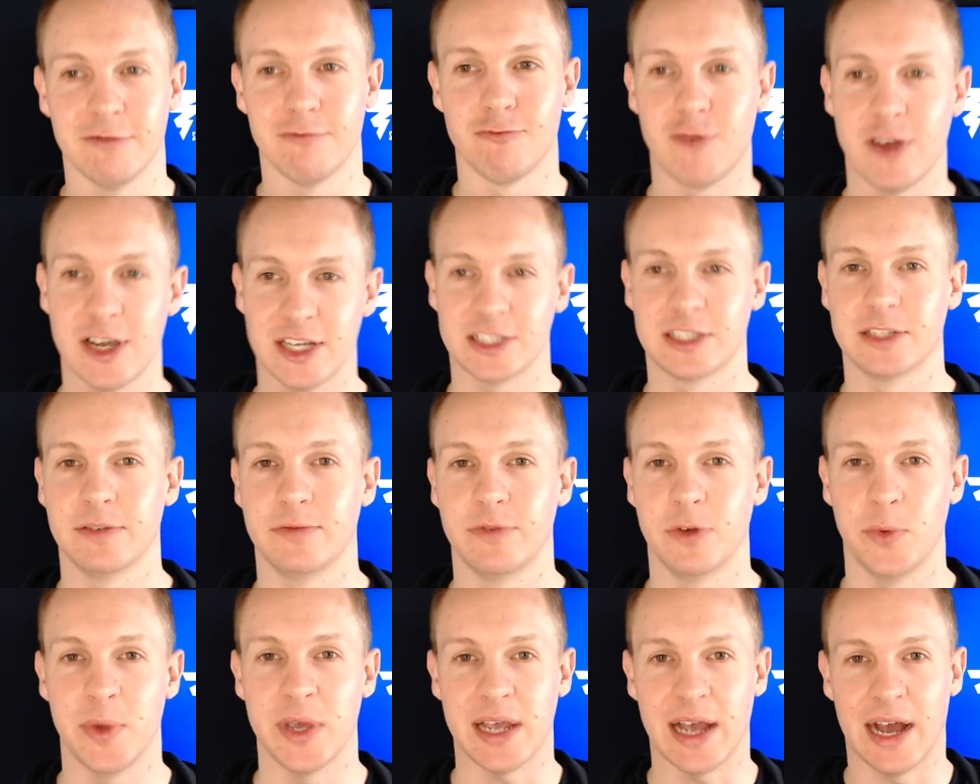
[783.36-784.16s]
rest of your
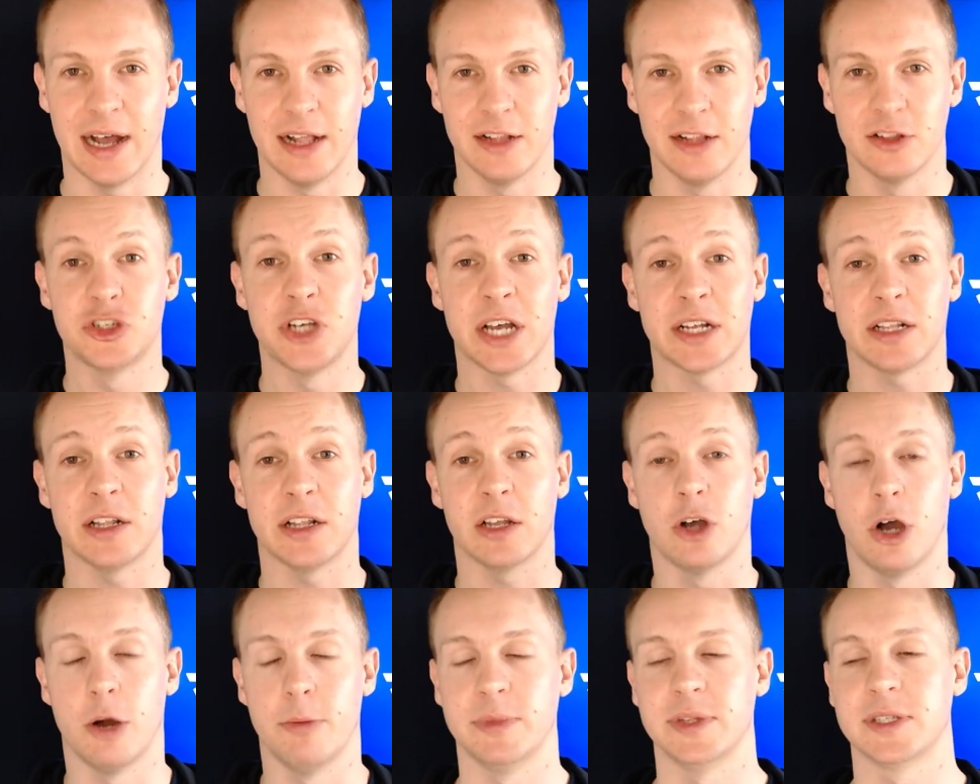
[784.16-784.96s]
week. I'll check the
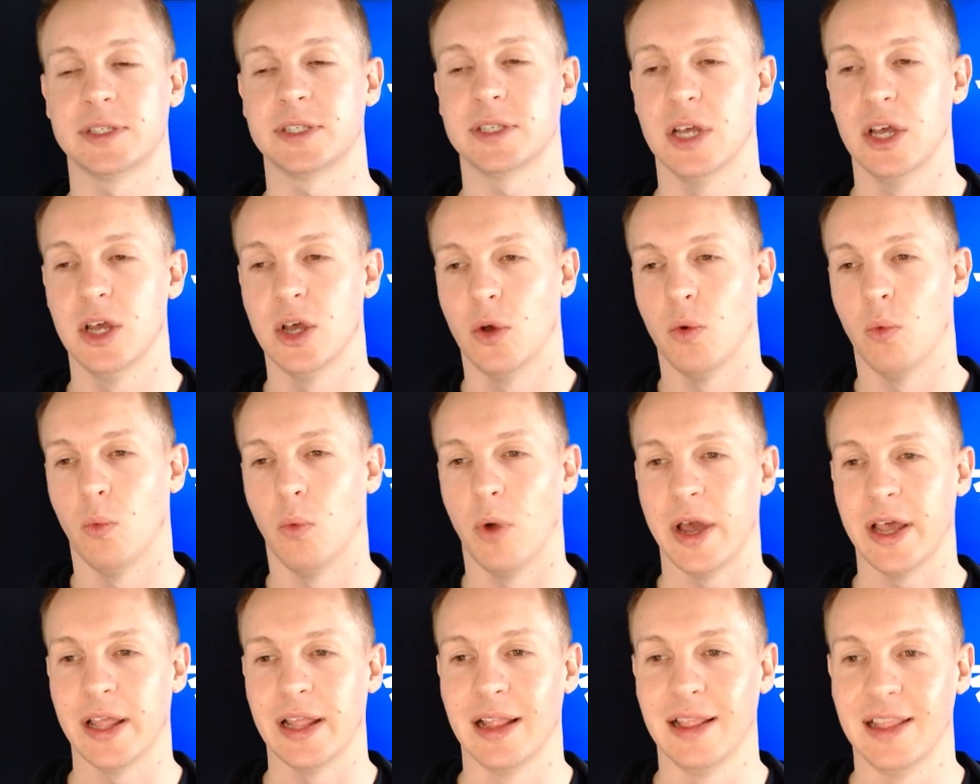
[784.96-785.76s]
comments
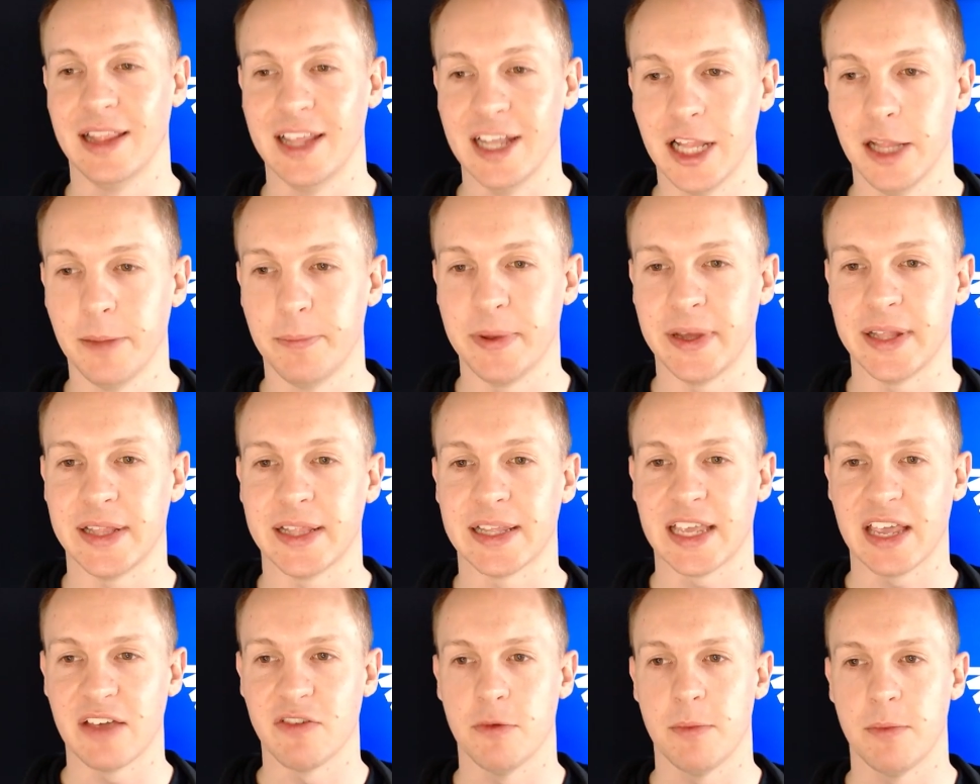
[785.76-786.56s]
in a little bit. And
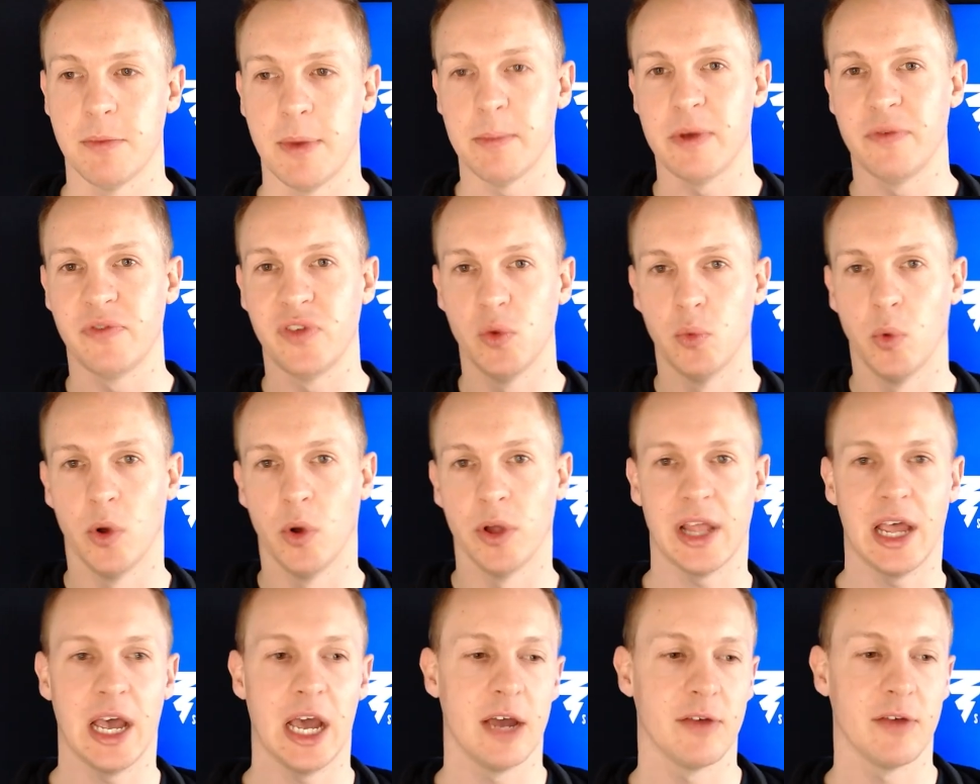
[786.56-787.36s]
again, remember, if you want
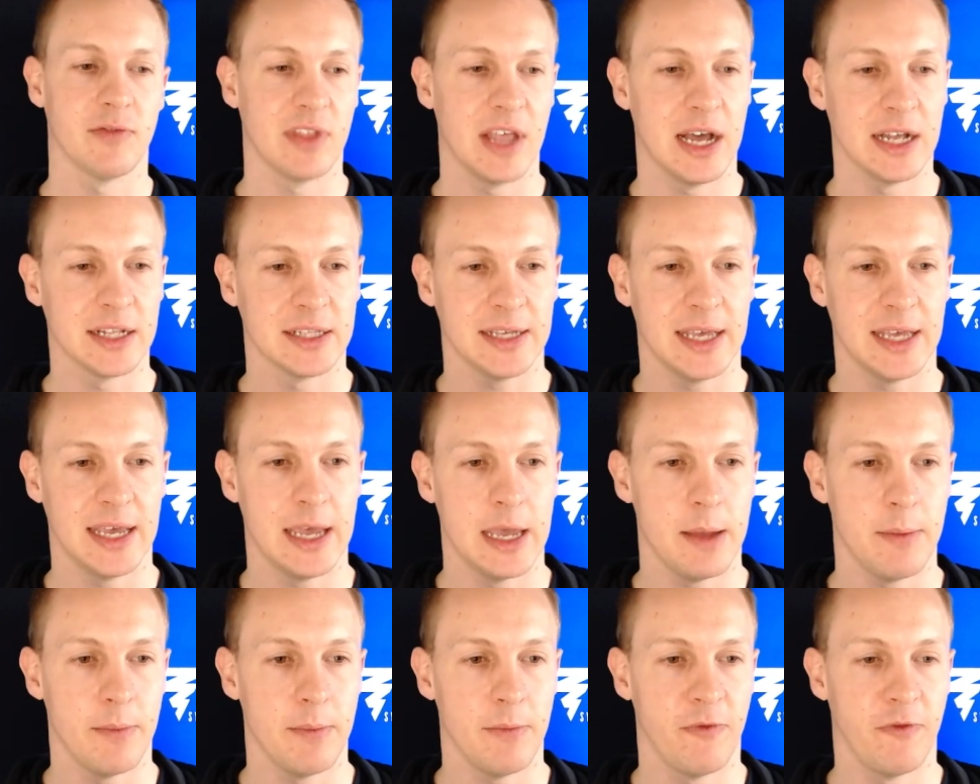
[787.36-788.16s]
to have that
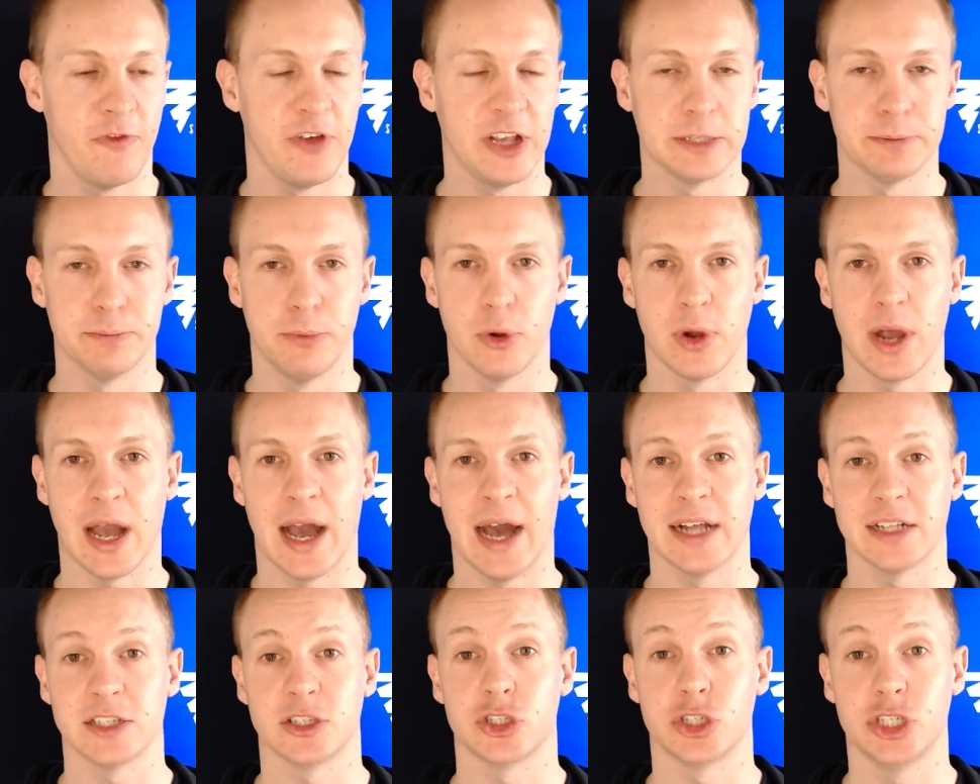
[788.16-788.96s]
Facebook
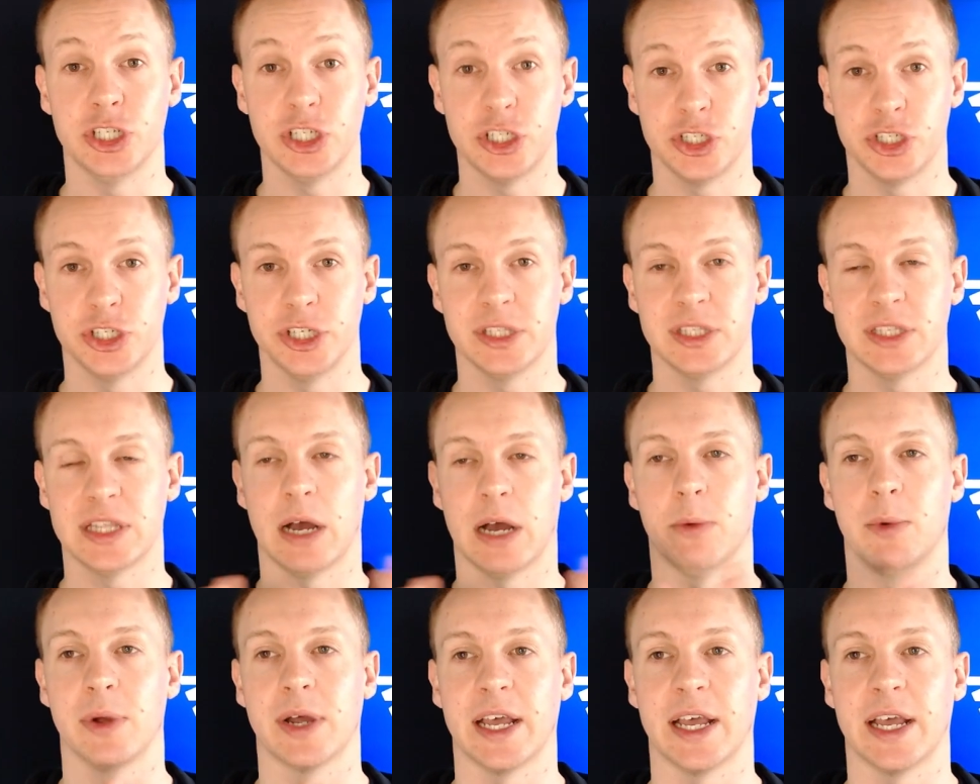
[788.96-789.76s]
ads cheat sheet that
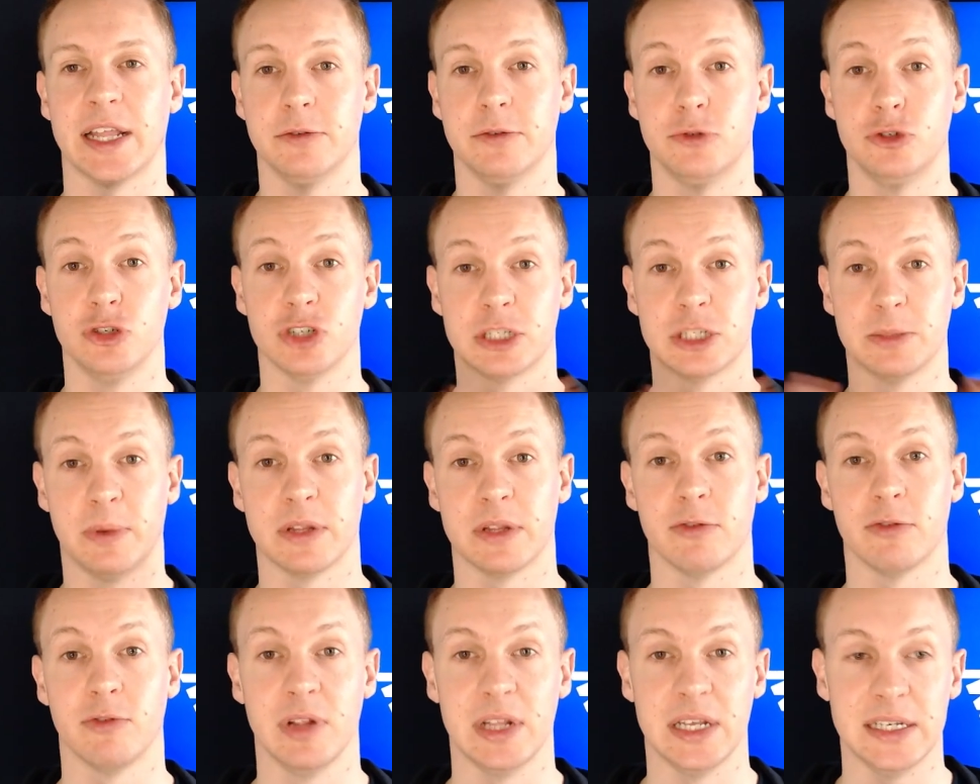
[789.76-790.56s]
we're kind of just about to
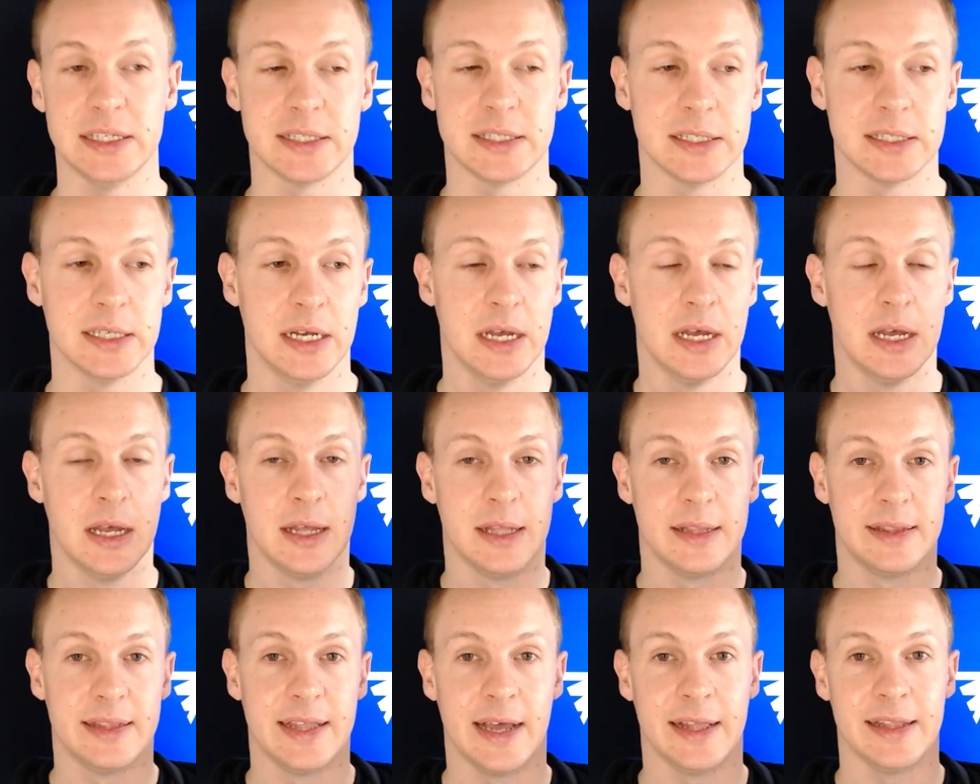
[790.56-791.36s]
release,
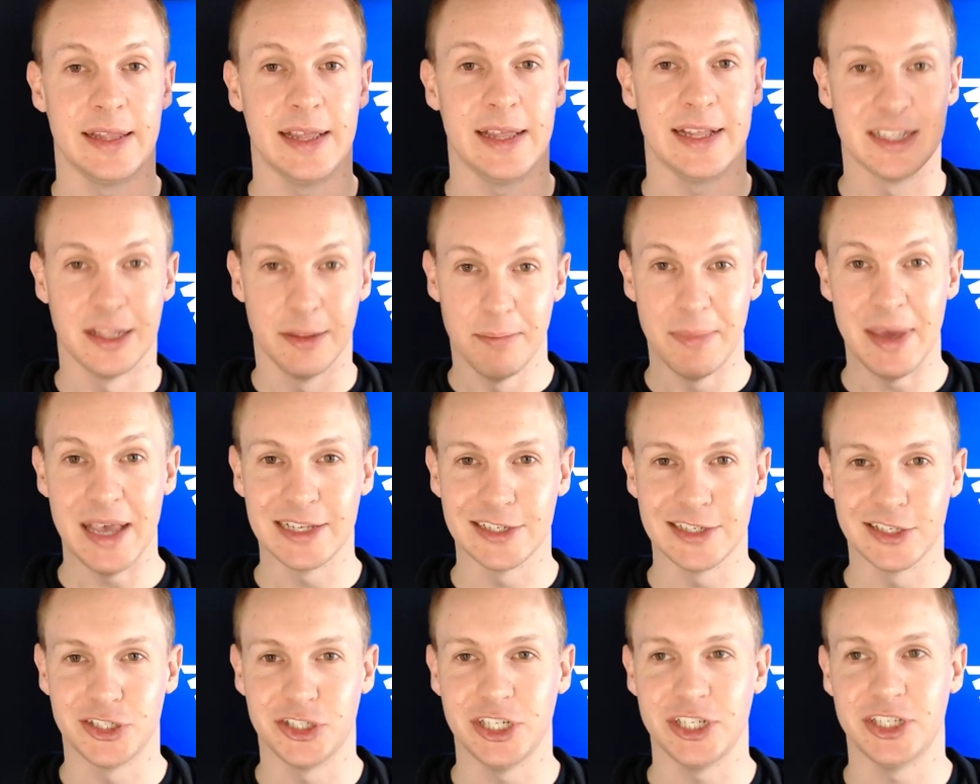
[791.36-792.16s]
then it's an
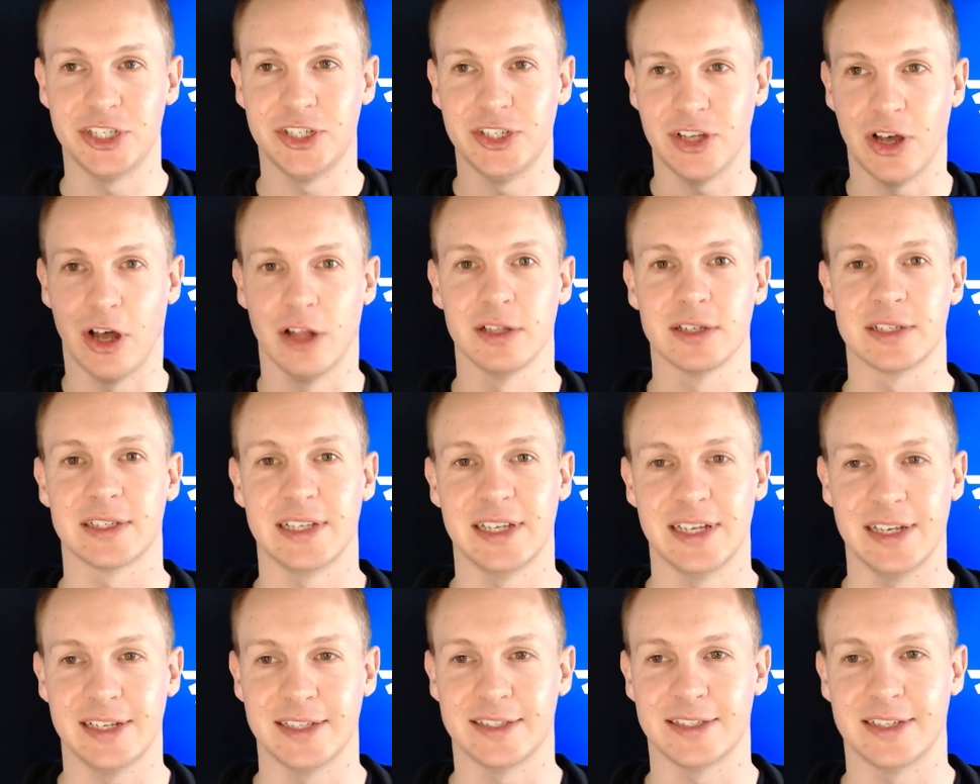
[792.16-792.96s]
amazing cheat sheet.
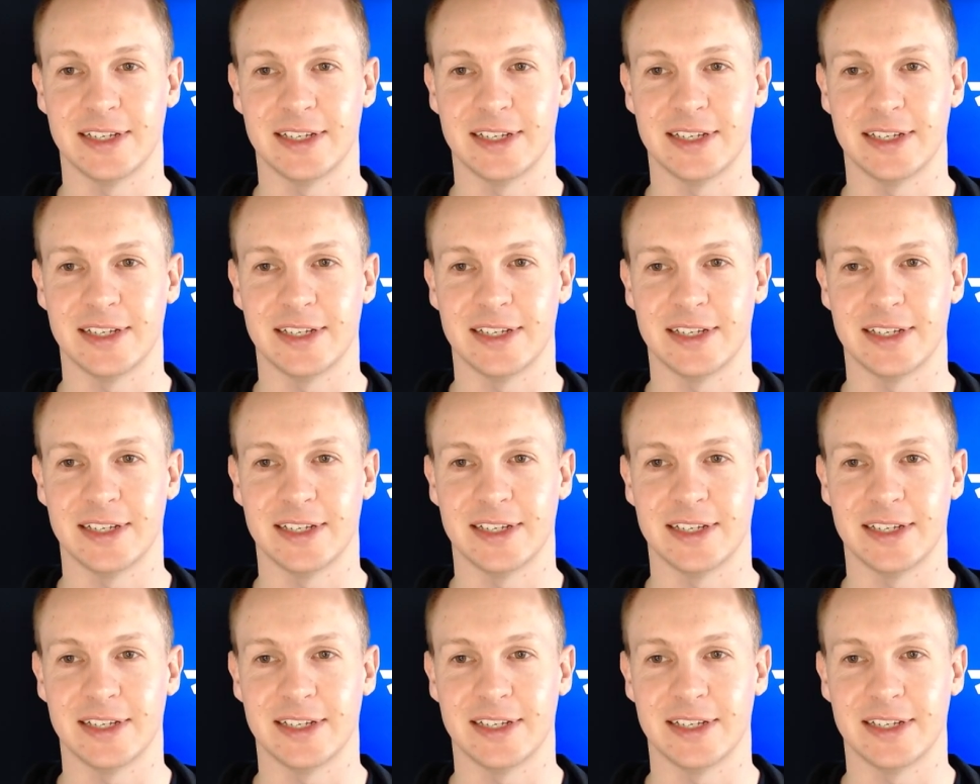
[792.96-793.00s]
Honestly,